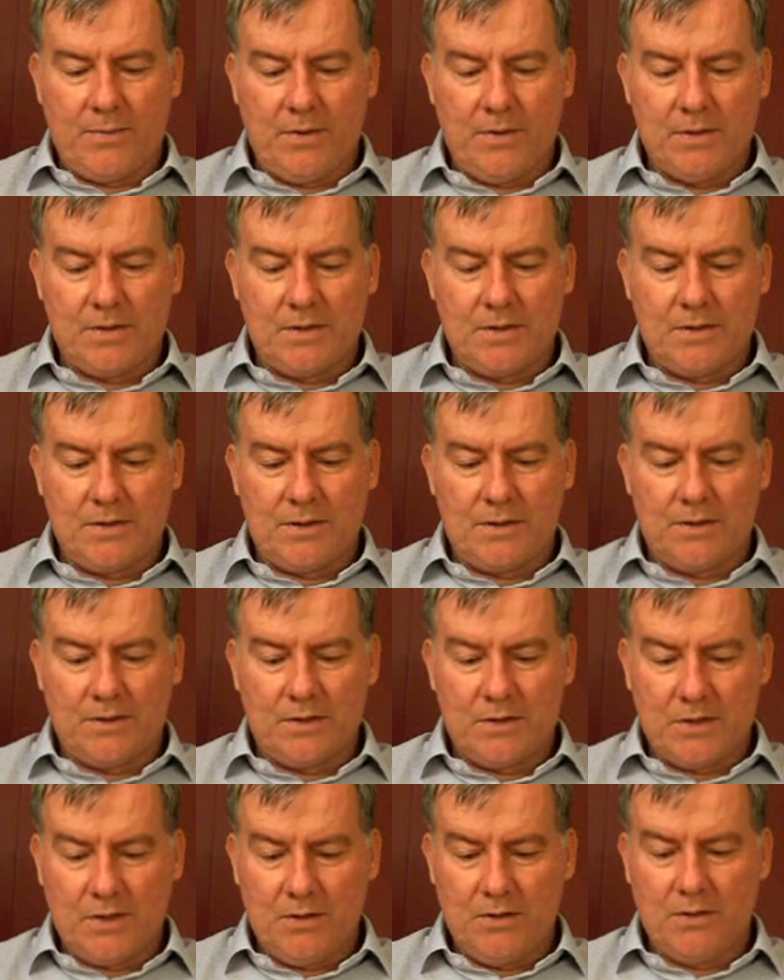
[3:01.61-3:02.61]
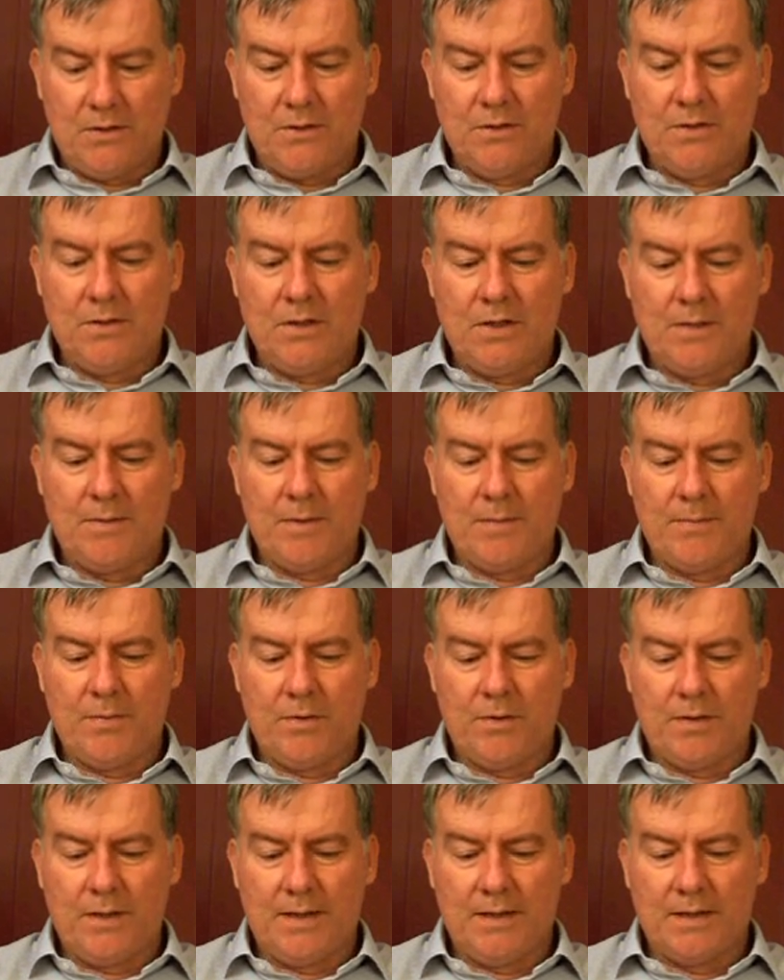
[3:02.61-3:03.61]
persons concerned can be
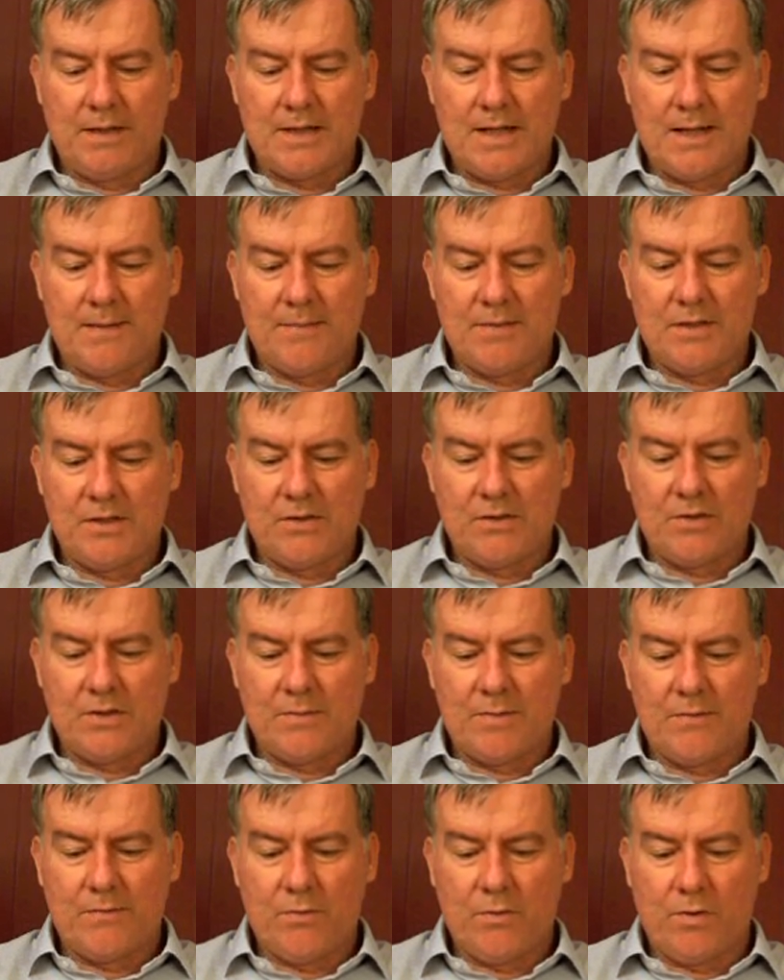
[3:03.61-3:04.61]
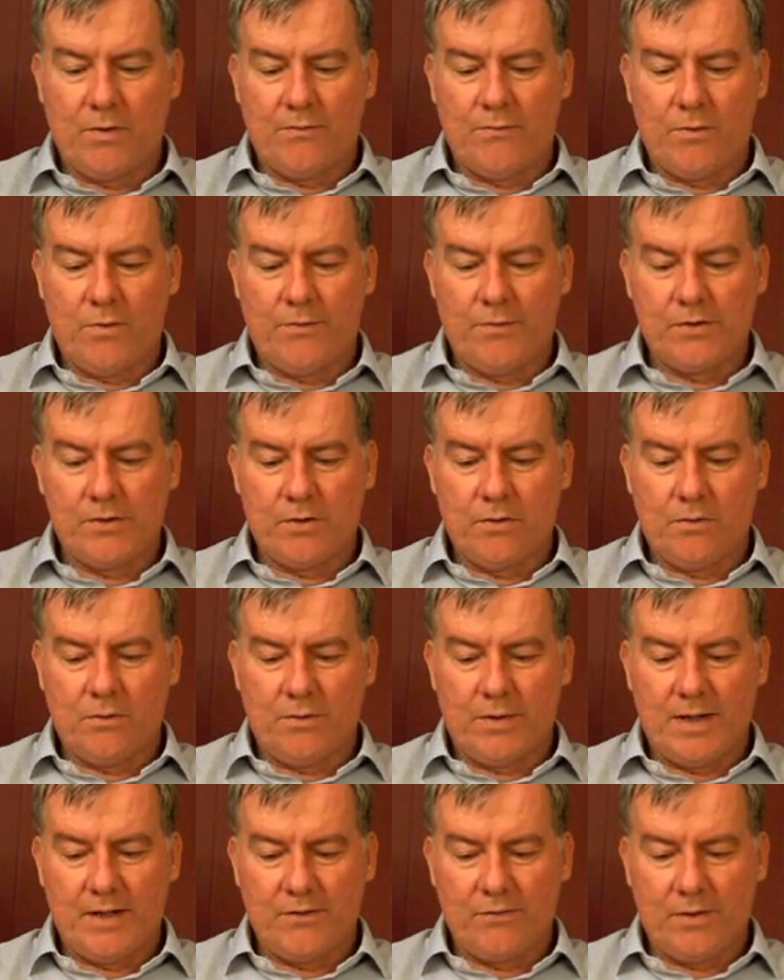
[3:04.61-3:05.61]
put in the same position as before the forfeiture or
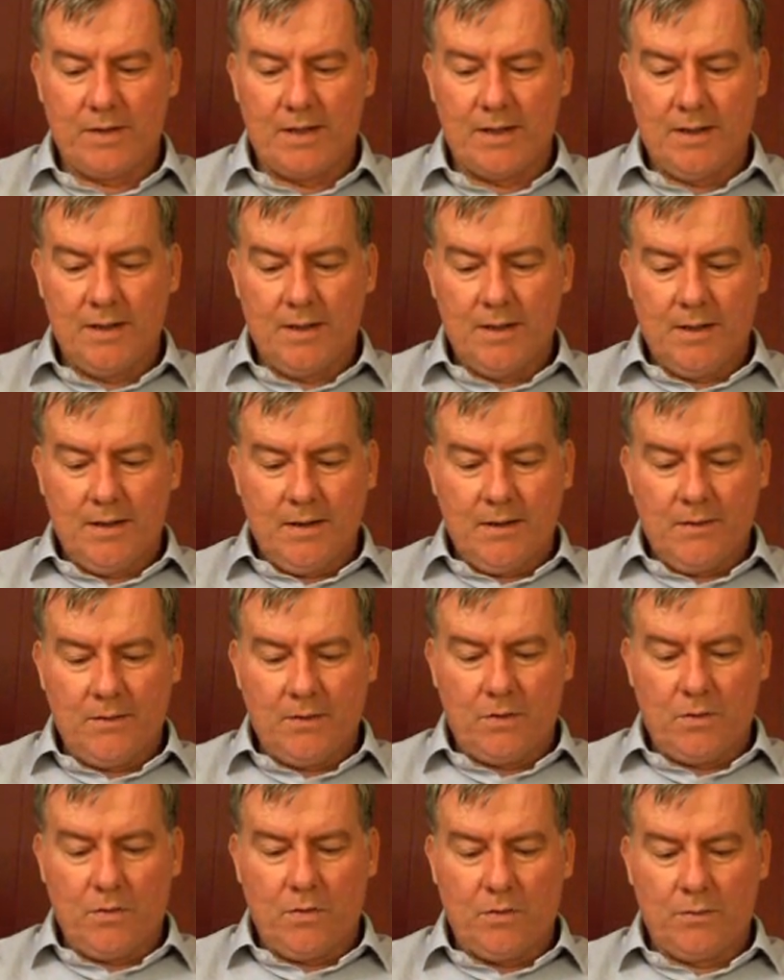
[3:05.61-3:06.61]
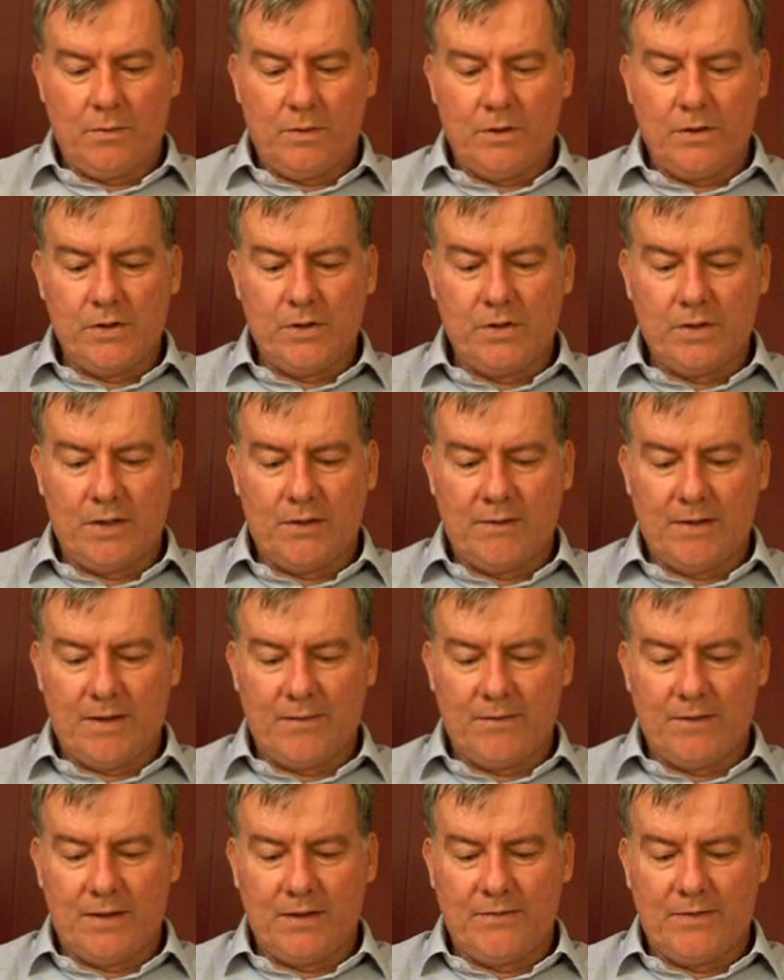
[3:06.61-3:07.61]
re-entry, the court will usually
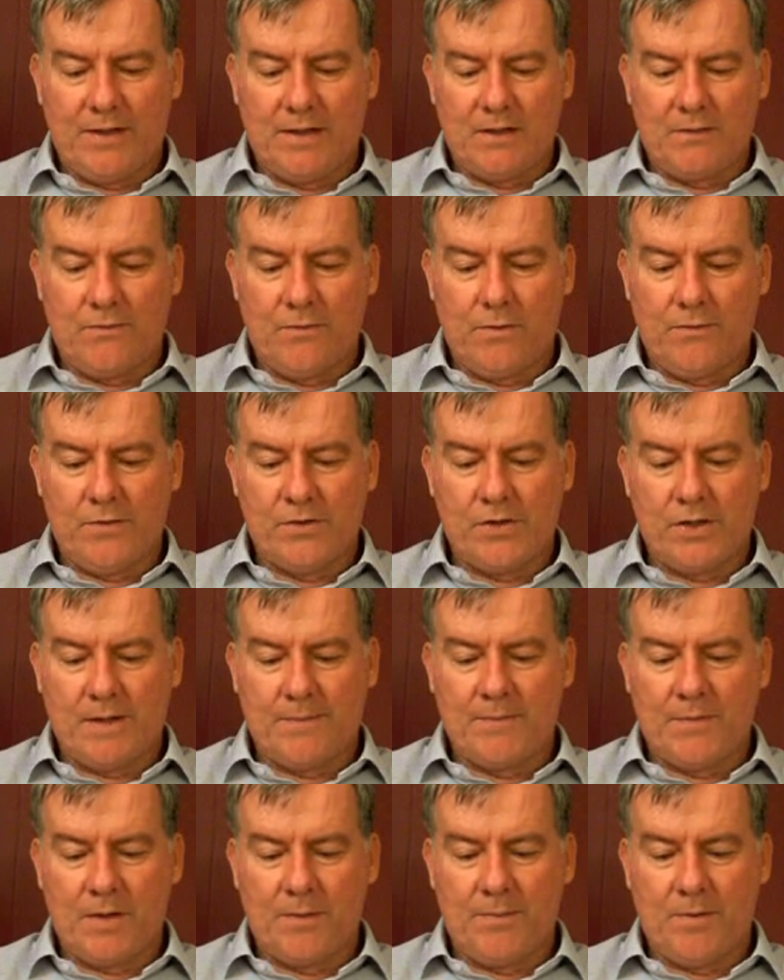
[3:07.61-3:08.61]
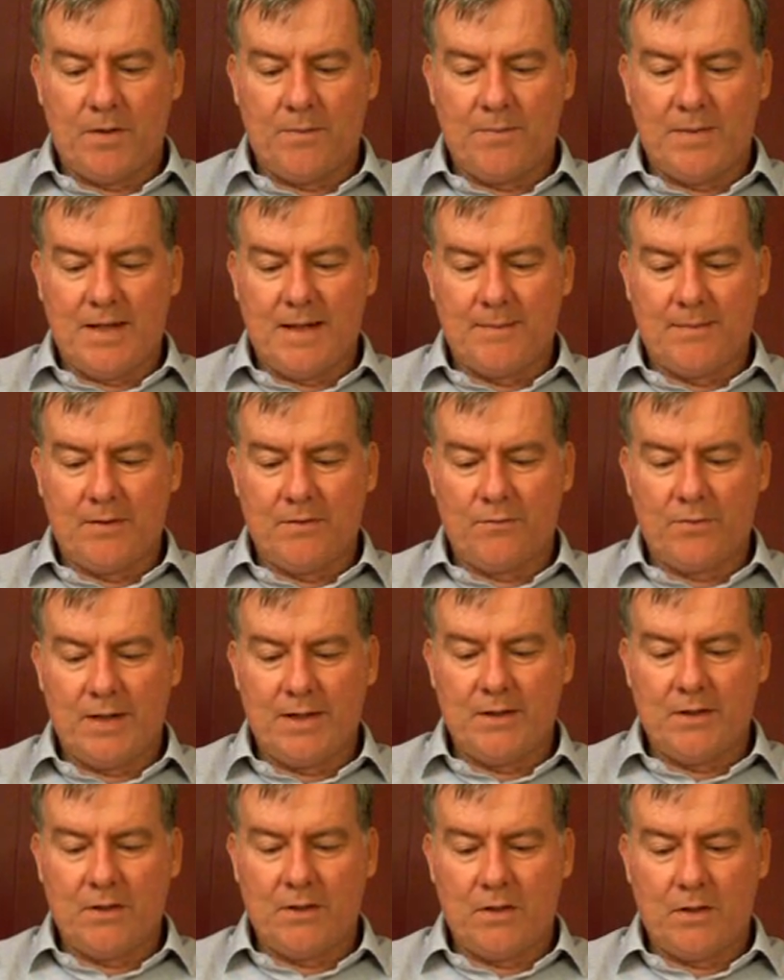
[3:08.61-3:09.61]
grant relief against forfeiture upon payment of
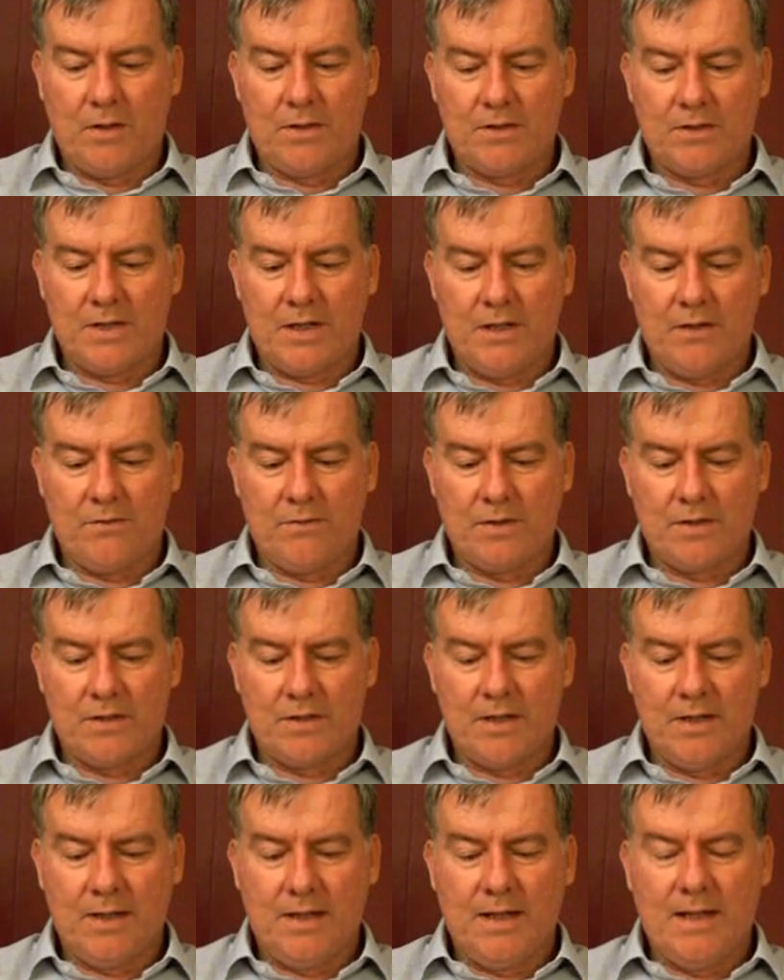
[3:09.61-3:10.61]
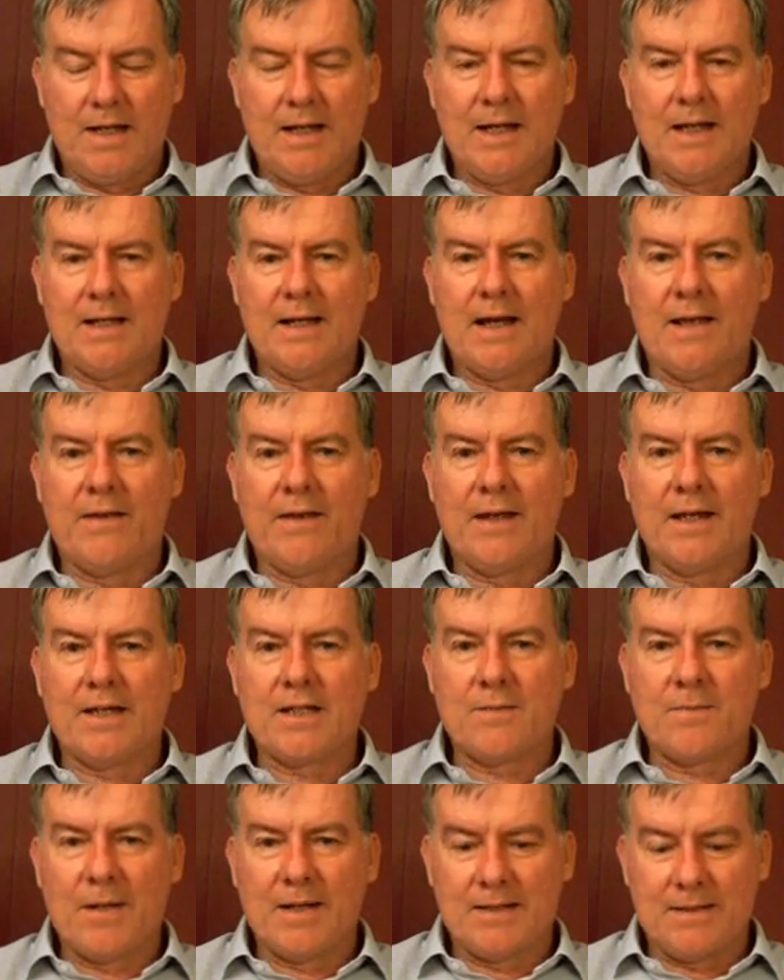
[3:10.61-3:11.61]
rent, costs, interests and other
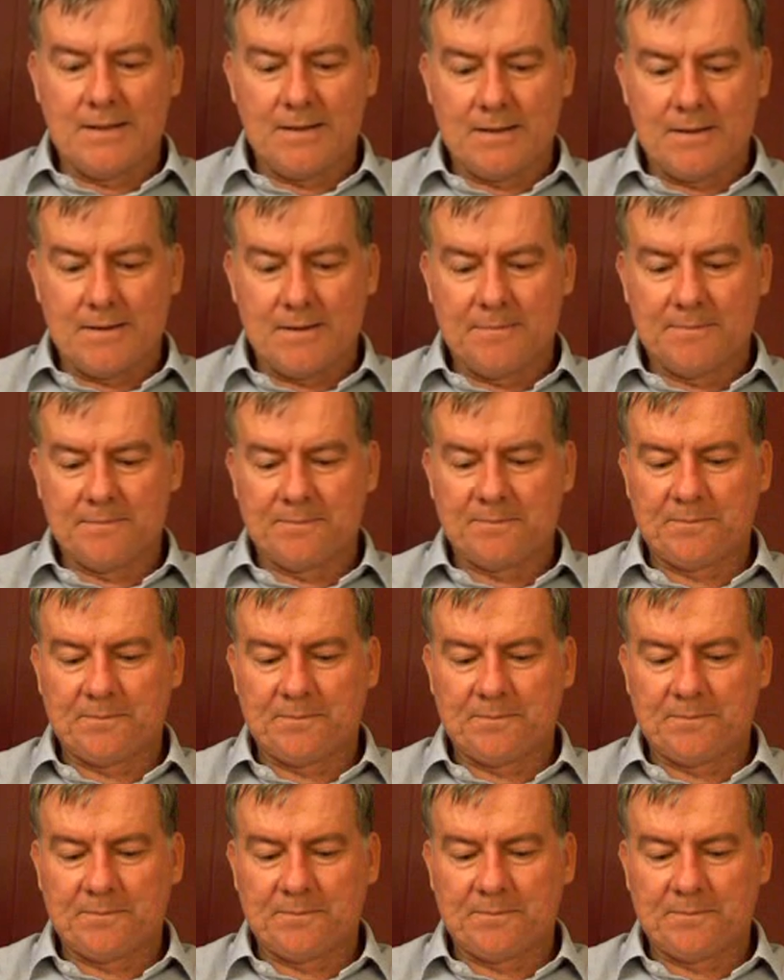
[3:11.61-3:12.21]
expenses.